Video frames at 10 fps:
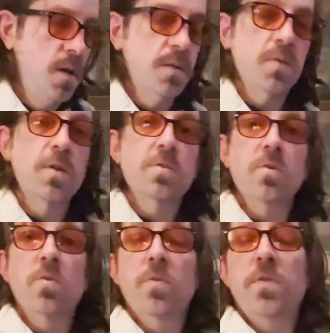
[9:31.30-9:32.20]
So here's the
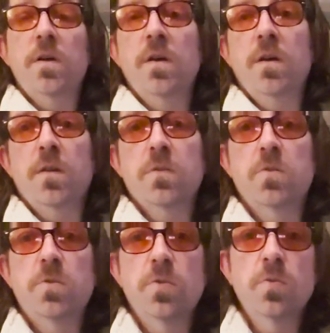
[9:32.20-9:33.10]
whole thing.
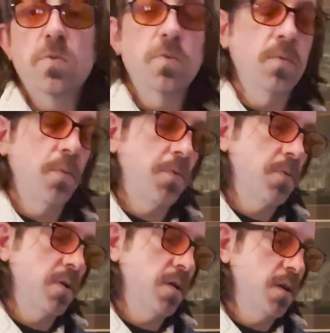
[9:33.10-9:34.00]
2,
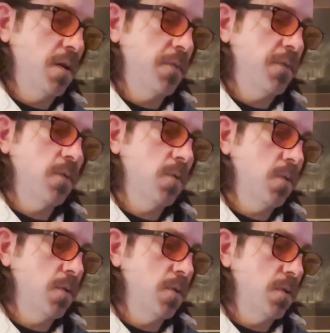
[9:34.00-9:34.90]
3, 4.